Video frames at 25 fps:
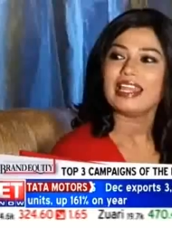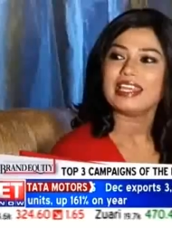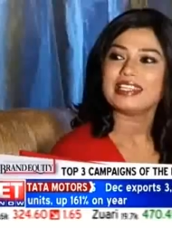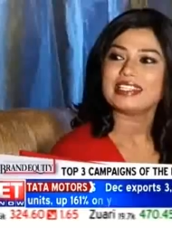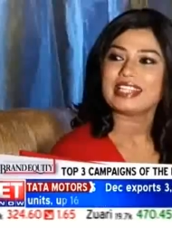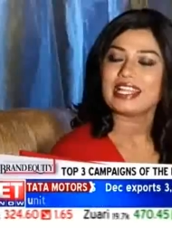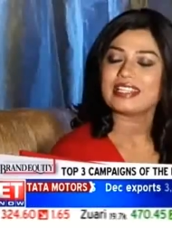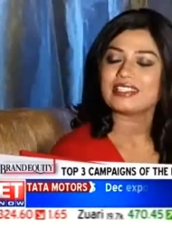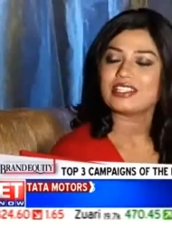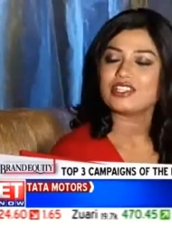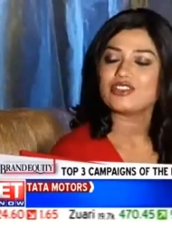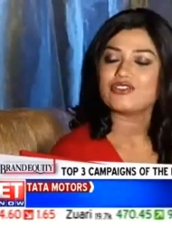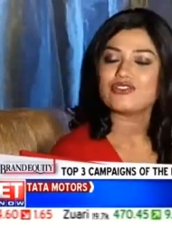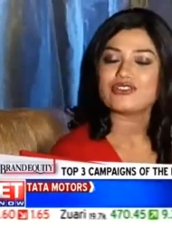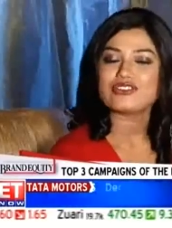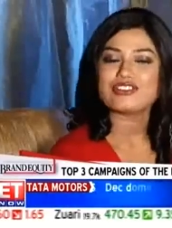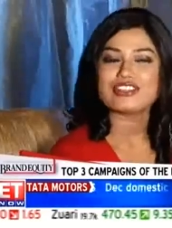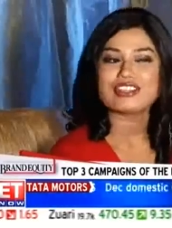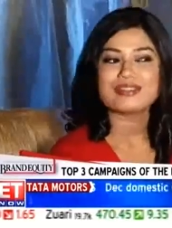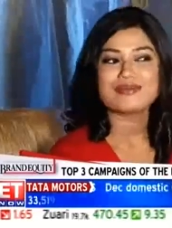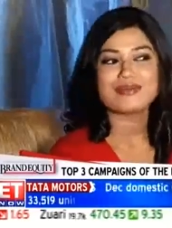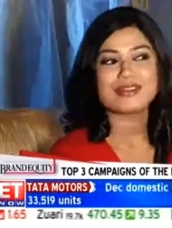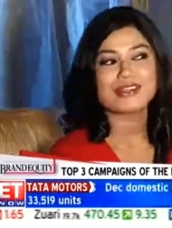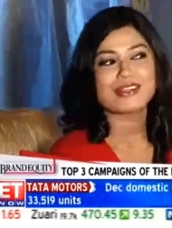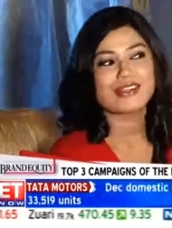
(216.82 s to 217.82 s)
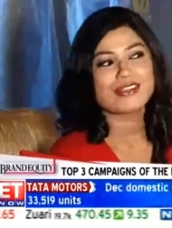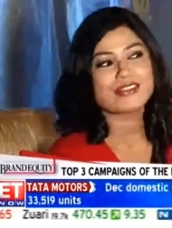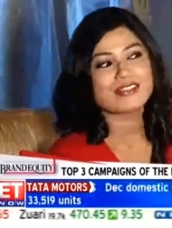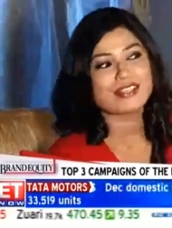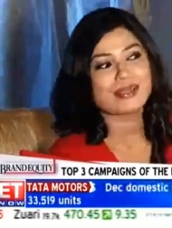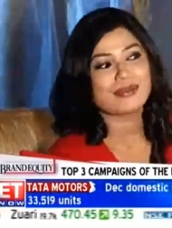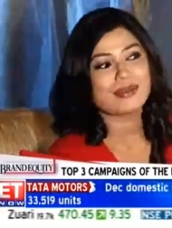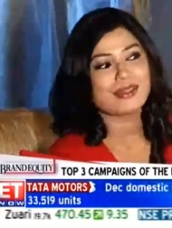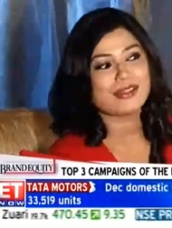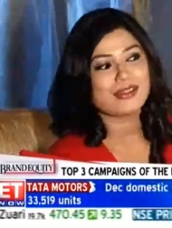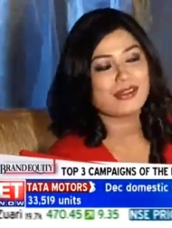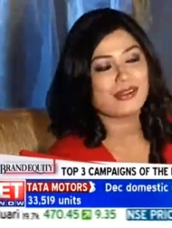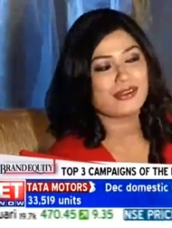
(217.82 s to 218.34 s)
Alec, that's interesting because
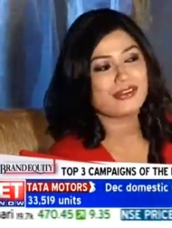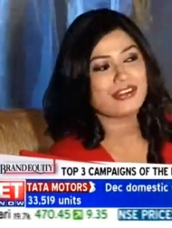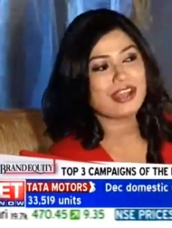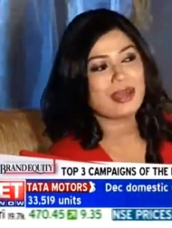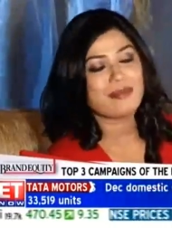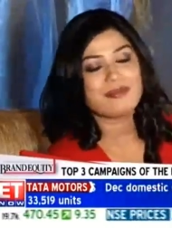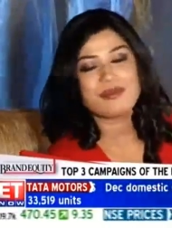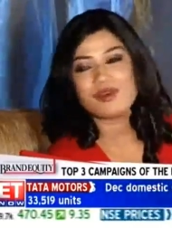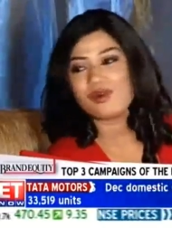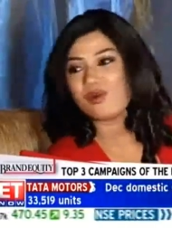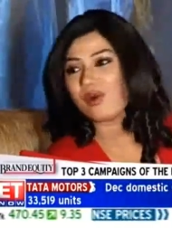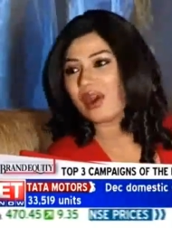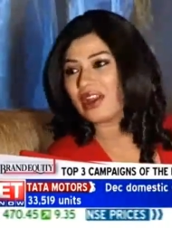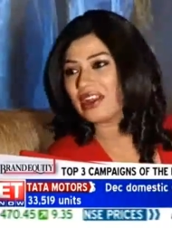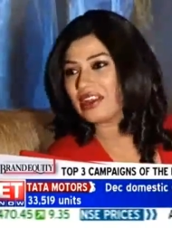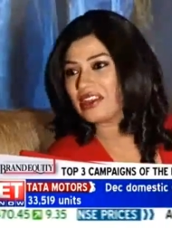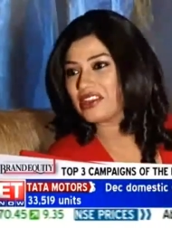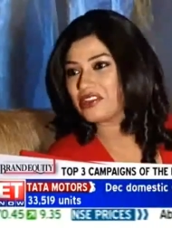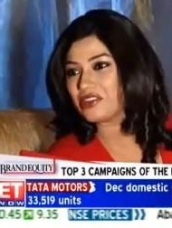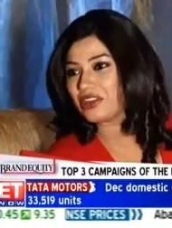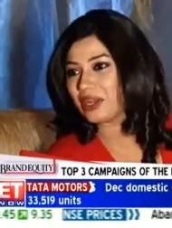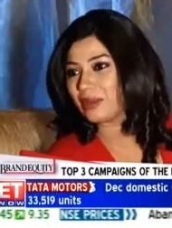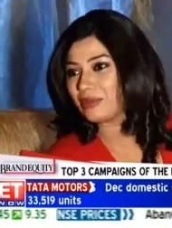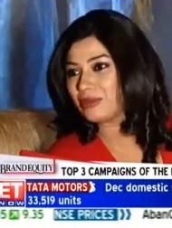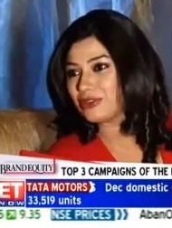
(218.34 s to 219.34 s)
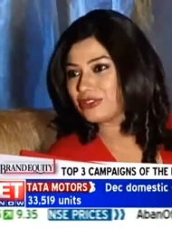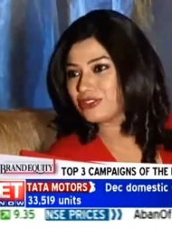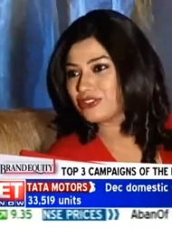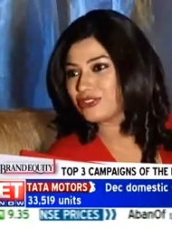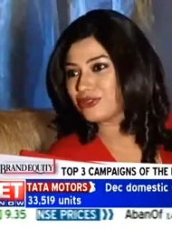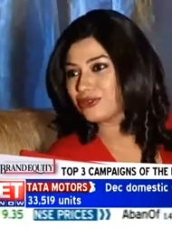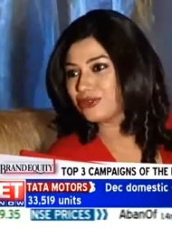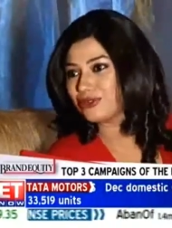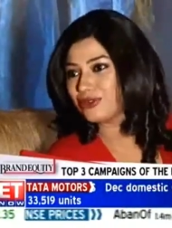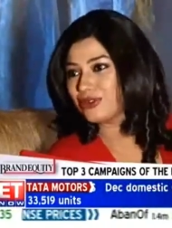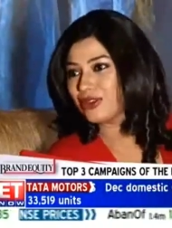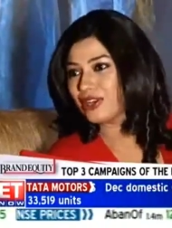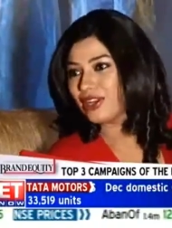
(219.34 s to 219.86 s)
I mean your number one and your number
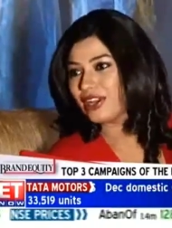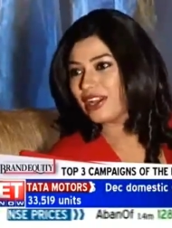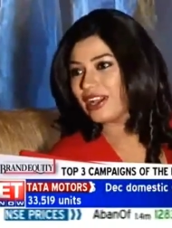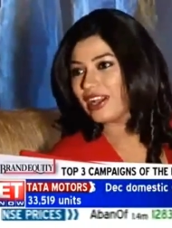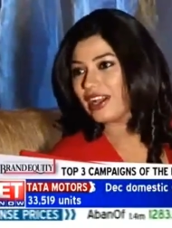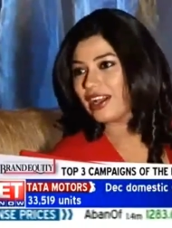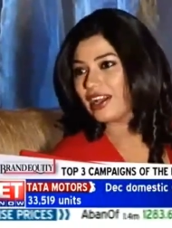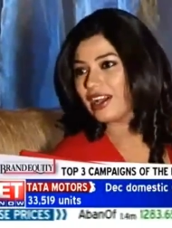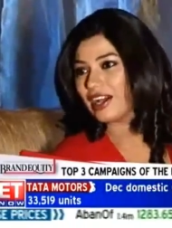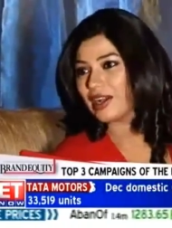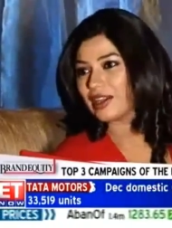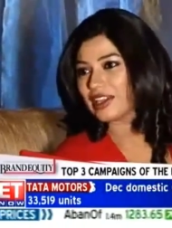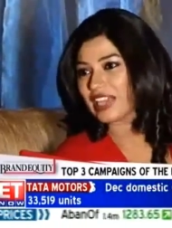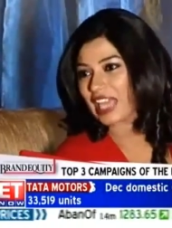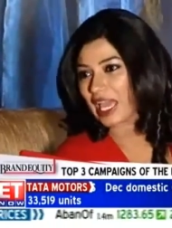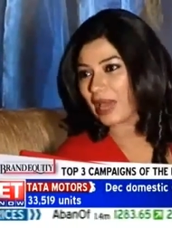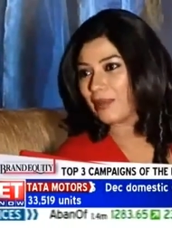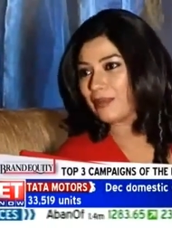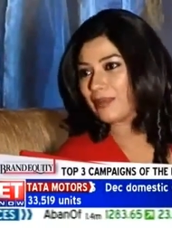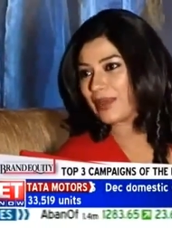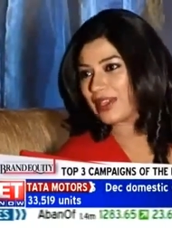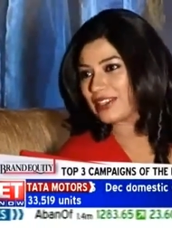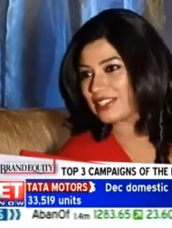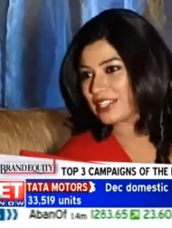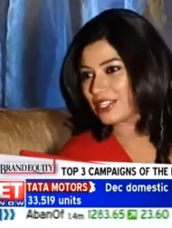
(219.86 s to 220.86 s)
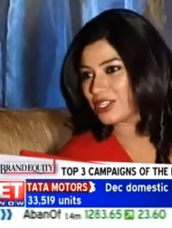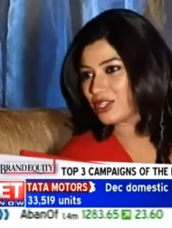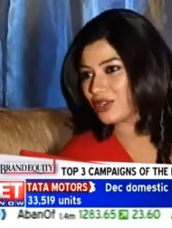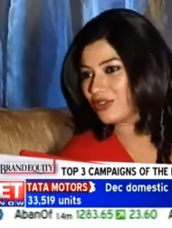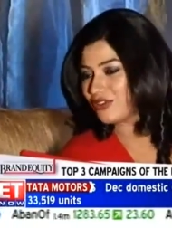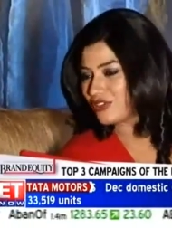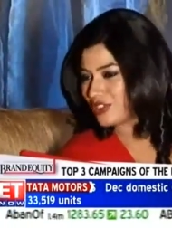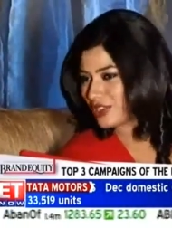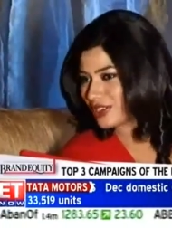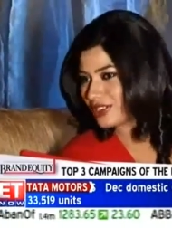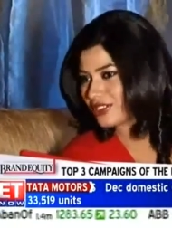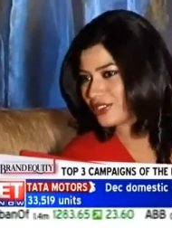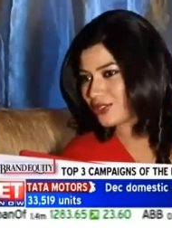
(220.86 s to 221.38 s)
two yeah. uh, campaigns that
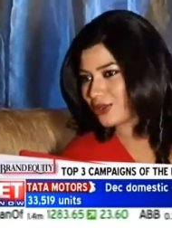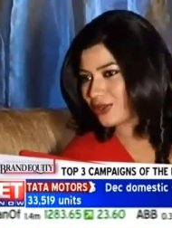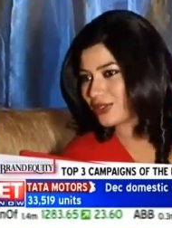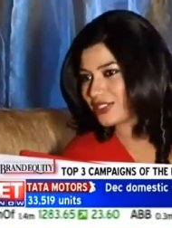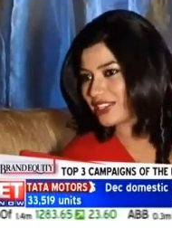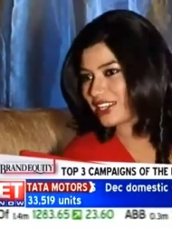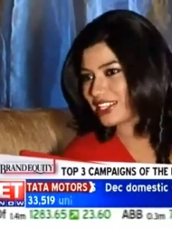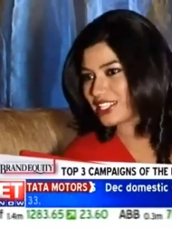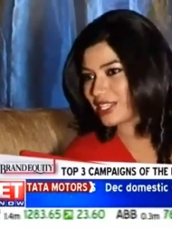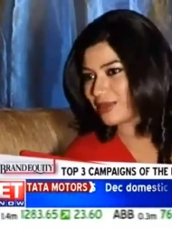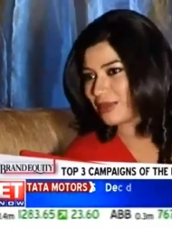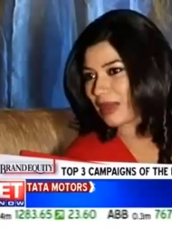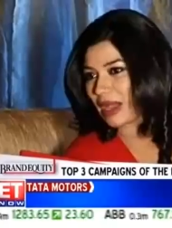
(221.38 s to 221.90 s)
you've just told yeah.